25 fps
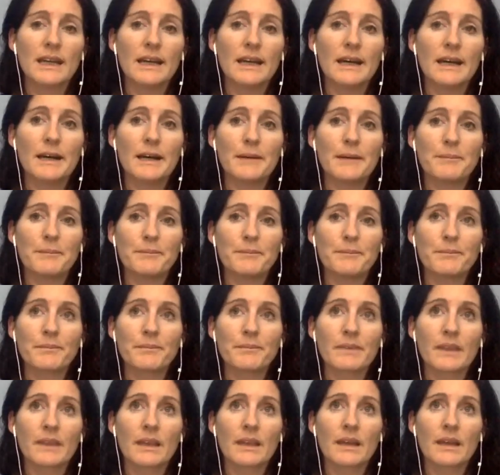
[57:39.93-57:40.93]
um,
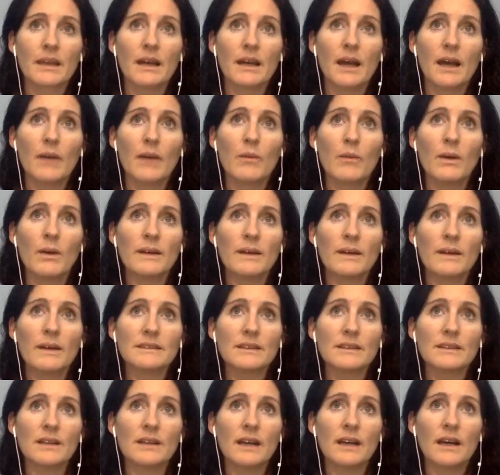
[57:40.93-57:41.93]
I want
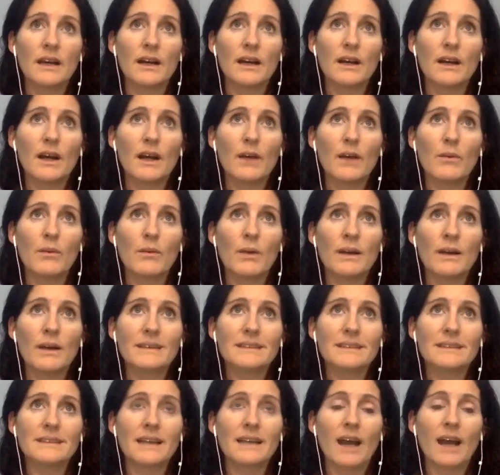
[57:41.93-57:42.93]
to I want
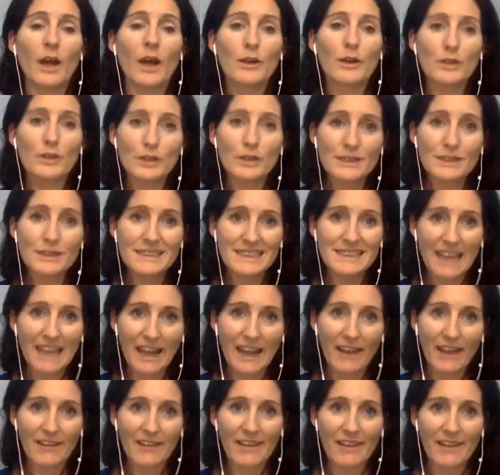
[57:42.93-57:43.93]
to
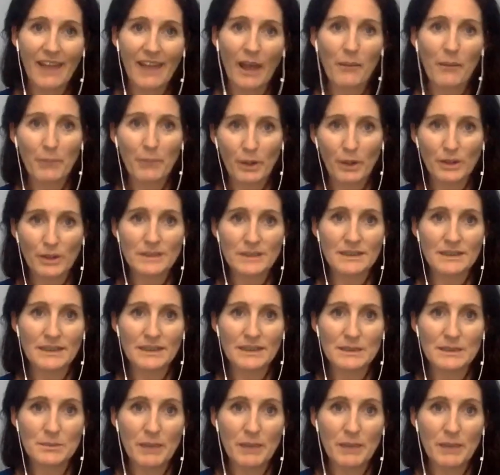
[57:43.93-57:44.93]
understand that person
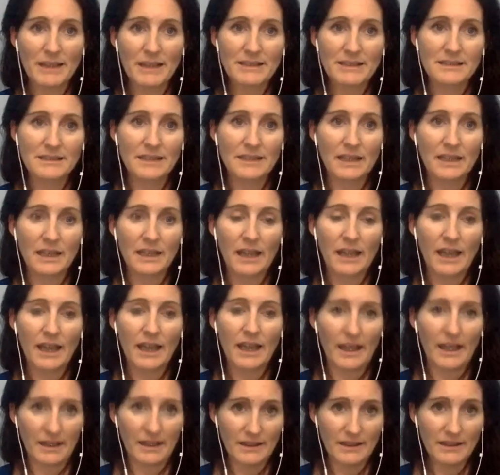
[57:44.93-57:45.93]
as best as I
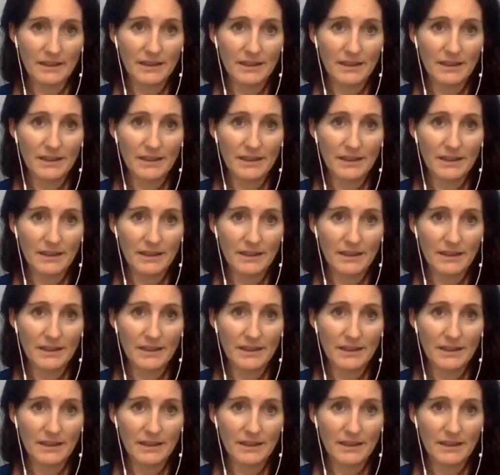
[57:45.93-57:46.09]
can.